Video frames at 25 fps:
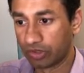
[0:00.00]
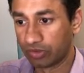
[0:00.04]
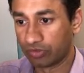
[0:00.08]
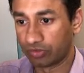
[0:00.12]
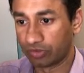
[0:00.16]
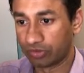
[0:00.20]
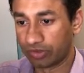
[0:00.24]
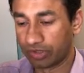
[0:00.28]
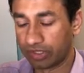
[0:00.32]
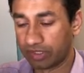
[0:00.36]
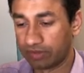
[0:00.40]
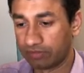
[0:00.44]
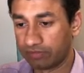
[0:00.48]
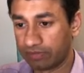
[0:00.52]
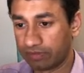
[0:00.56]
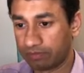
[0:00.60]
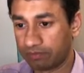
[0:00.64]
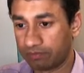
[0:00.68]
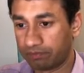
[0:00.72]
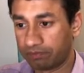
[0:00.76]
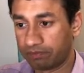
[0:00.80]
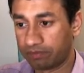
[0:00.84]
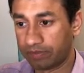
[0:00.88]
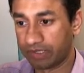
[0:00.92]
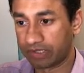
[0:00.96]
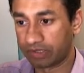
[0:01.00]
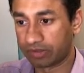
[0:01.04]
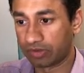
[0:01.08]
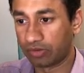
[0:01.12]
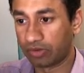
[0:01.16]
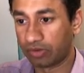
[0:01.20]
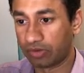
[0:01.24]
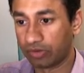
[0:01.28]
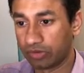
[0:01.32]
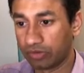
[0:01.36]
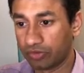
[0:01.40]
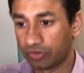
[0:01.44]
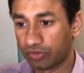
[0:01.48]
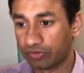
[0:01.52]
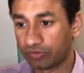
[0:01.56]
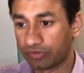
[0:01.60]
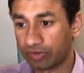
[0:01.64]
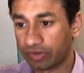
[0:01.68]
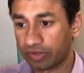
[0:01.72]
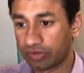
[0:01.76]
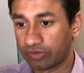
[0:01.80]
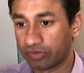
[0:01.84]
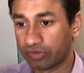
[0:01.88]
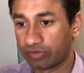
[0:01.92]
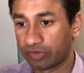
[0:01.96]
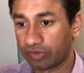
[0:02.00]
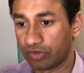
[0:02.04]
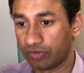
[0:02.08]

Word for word: so then we pick all those values.